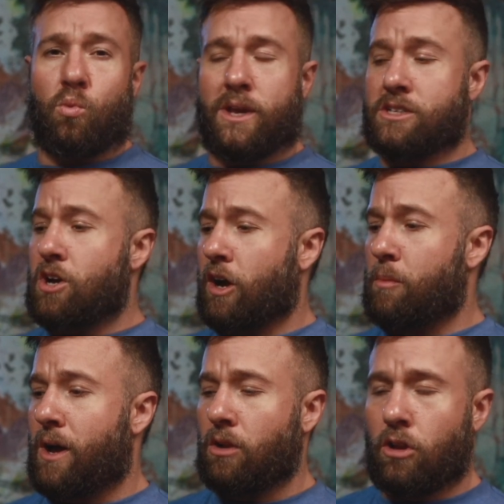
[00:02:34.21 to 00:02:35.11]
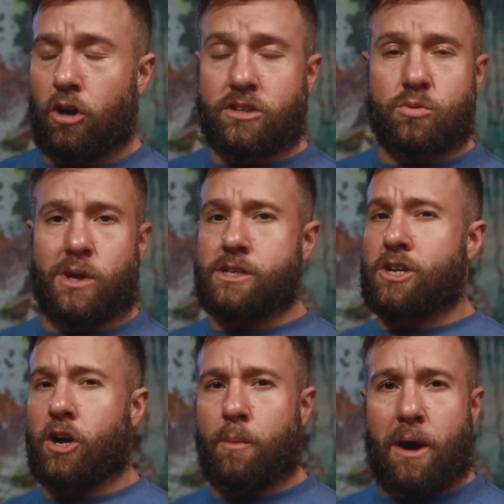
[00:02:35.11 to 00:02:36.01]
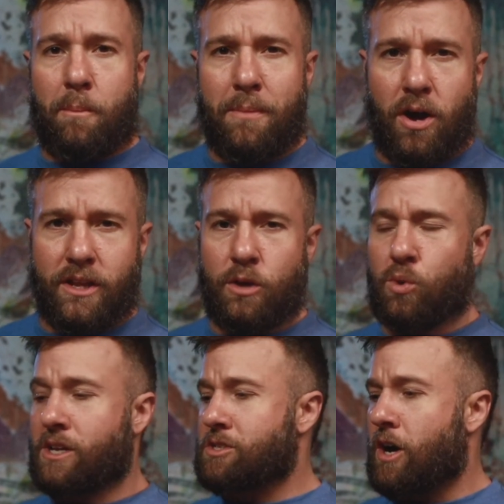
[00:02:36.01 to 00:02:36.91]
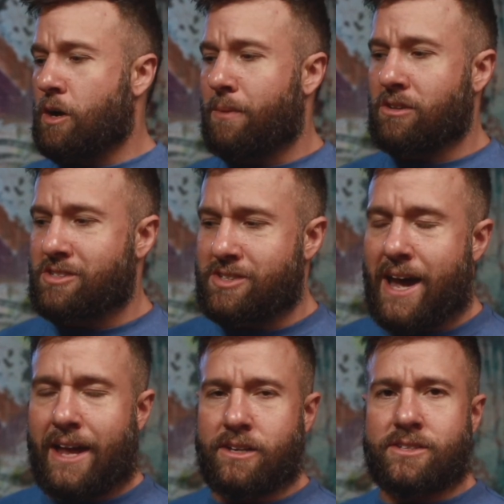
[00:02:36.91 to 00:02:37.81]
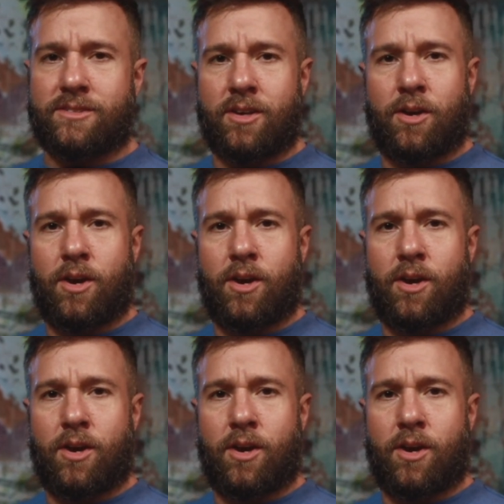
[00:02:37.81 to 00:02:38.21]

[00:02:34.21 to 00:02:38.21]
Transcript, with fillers: We can talk about looks. We can talk about money. We can talk about status.